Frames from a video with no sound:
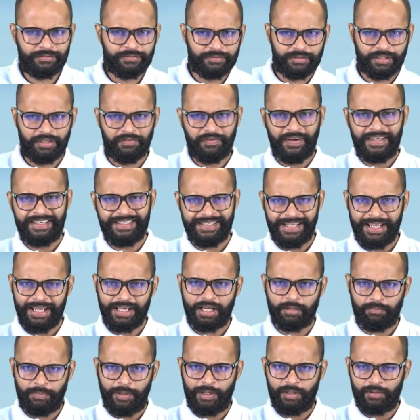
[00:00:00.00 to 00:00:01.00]
If I take a
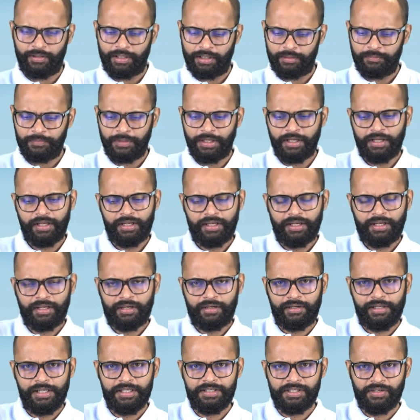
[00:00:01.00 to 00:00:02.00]
pendulum,
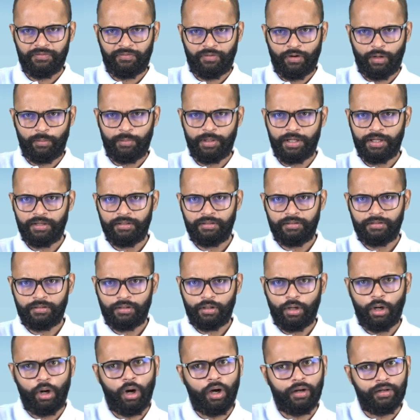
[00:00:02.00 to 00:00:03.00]
release it from here,
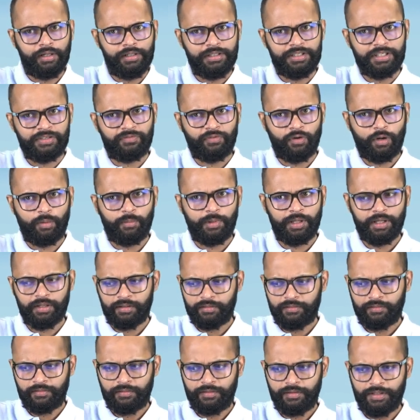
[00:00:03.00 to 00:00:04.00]
or release it from here,
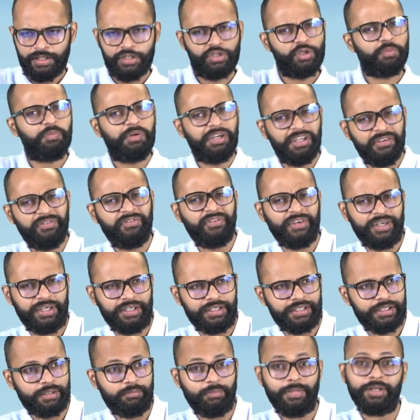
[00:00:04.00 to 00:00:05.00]
it should be
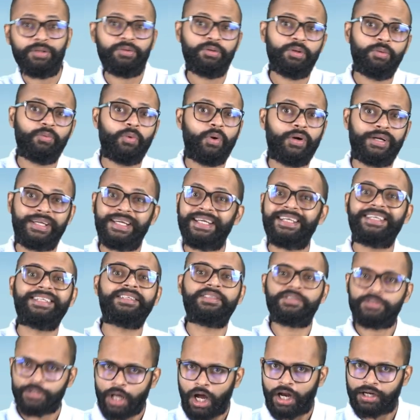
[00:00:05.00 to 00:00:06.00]
different, but you know what? It is
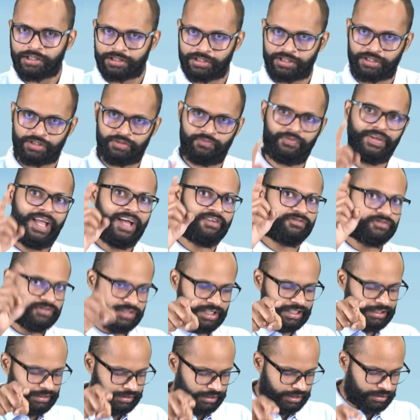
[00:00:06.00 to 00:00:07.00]
not. We have
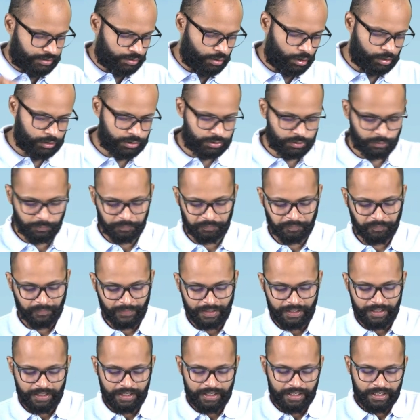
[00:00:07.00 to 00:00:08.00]
seen this also.
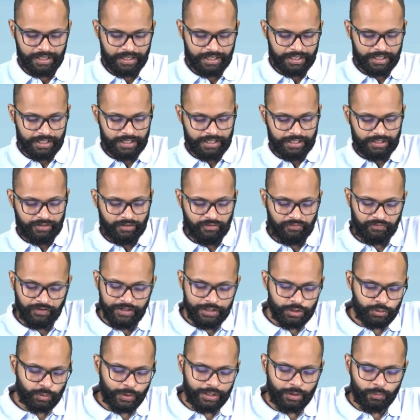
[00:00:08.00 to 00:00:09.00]
Different
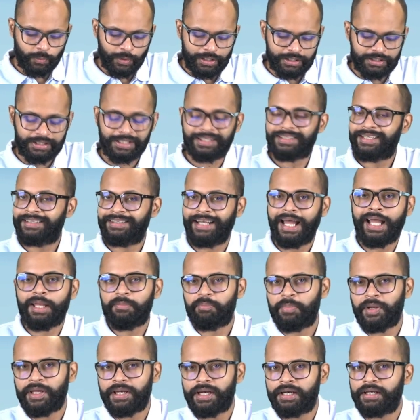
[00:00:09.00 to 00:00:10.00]
swing width, time
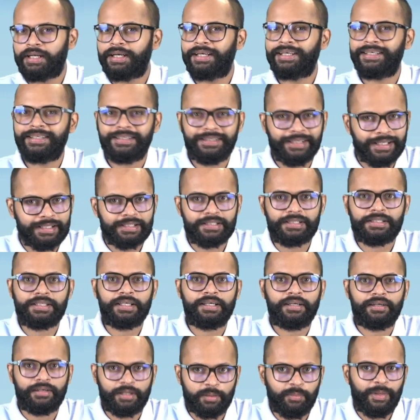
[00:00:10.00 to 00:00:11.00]
period does
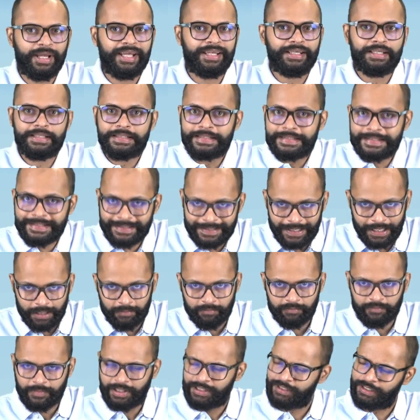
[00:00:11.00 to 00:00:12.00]
remain
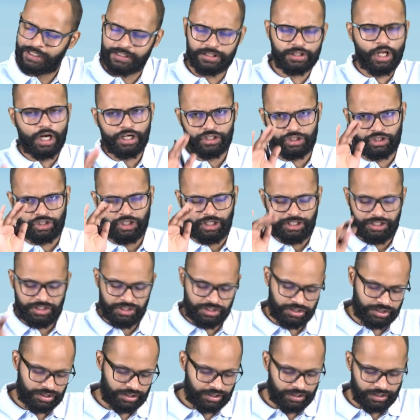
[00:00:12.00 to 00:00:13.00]
same. It does not
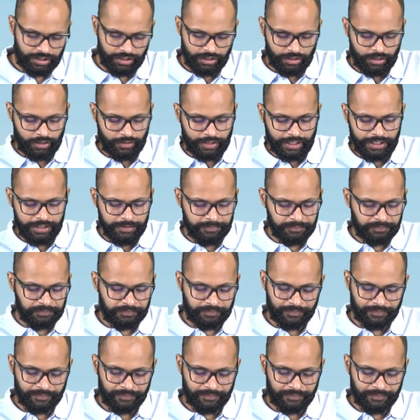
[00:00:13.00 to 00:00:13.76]
change. All right.